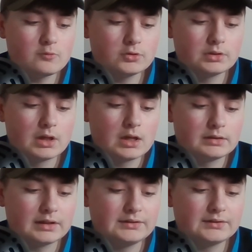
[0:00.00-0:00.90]
won
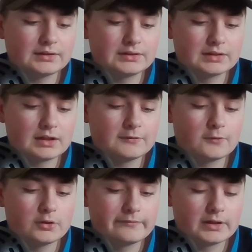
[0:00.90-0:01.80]

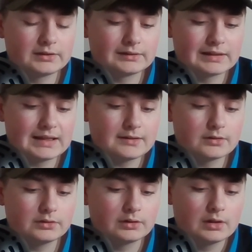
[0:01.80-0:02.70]
96-94 versus
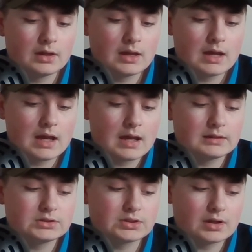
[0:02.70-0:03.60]
Lakers.
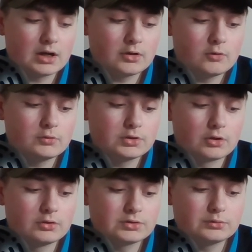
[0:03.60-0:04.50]
Chicago won
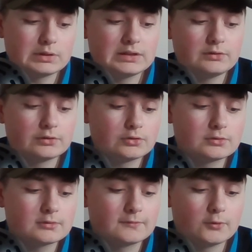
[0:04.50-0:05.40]

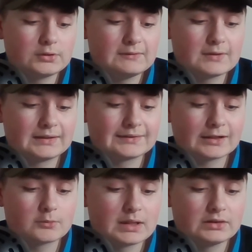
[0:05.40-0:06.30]
122-114 versus
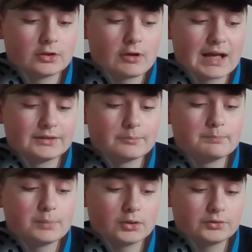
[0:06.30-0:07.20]
Sacramento. And
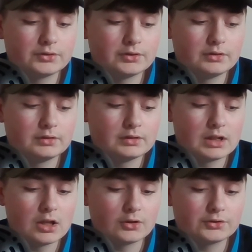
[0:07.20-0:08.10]
Boston
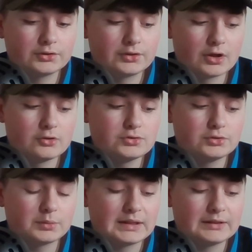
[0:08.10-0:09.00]
lost
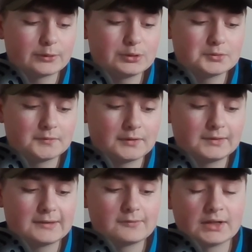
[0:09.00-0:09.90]

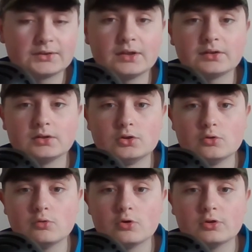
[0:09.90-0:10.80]
120-115 versus
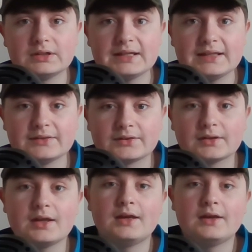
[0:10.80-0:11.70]
New Orleans.
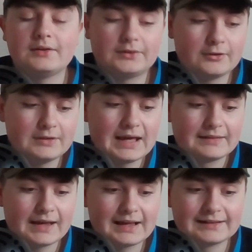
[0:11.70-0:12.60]
So yeah,
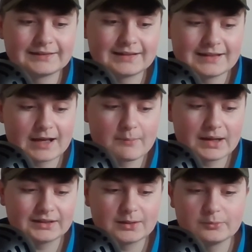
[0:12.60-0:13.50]
that is the
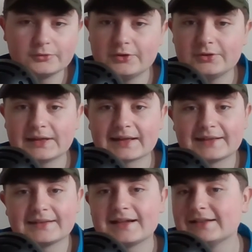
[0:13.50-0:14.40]
basketball news. Like I
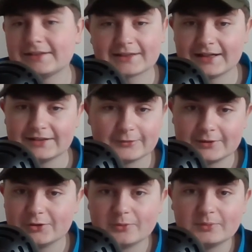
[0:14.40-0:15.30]
said, I just kind of do
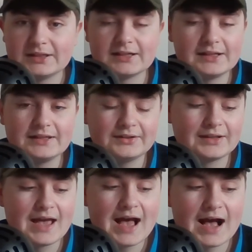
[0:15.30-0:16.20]
it normally like this.
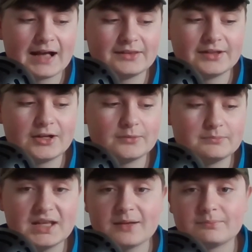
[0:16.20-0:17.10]
And
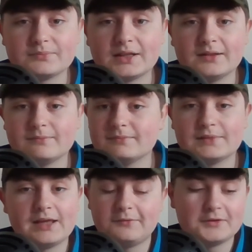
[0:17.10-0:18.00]
yeah,
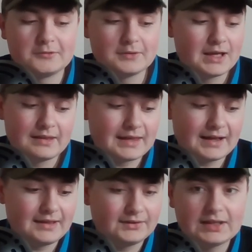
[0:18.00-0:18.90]

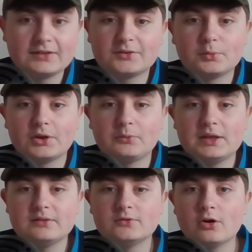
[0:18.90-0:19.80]
that is the end of sport this
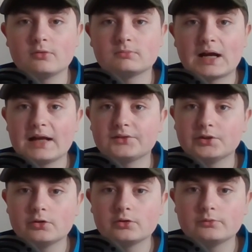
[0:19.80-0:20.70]
week. Not as
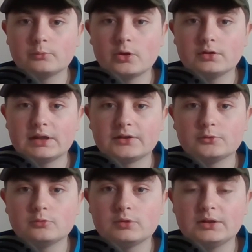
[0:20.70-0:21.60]
long of one as
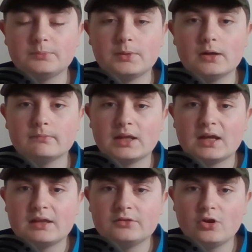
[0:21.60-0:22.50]
always, but
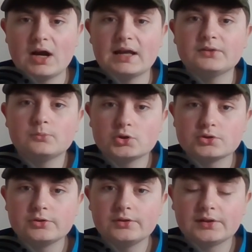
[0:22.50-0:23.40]
not as
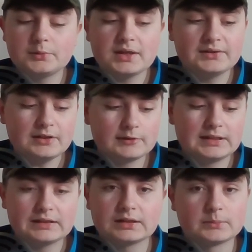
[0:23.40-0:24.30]
much news this week. Still a
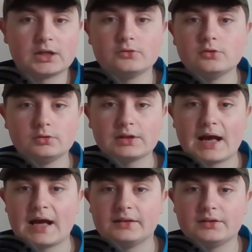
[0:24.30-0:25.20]
decent amount of news.
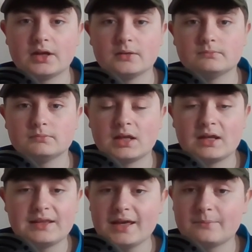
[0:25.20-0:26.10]
And
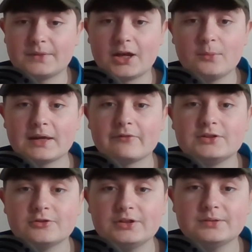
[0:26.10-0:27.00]
yeah, I hope you have
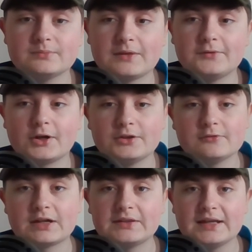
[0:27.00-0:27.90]
enjoyed. If you are
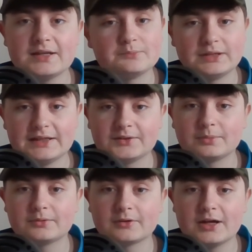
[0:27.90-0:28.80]
new around here, please
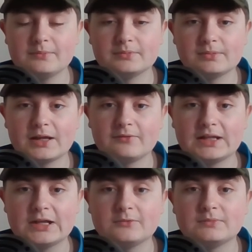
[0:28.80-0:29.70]
subscribe, like the
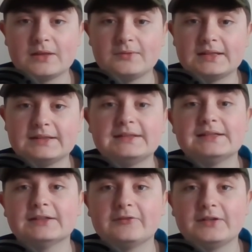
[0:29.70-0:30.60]
video if you did
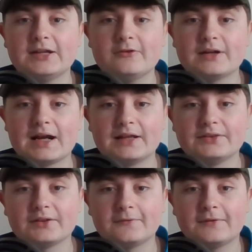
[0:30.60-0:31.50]
indeed like the video,
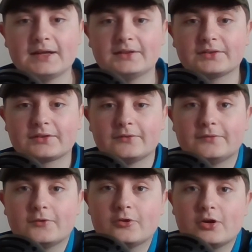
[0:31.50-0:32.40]
and thanks
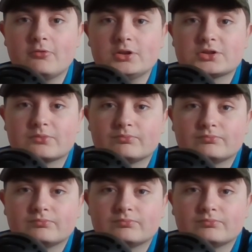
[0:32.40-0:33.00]
for watching.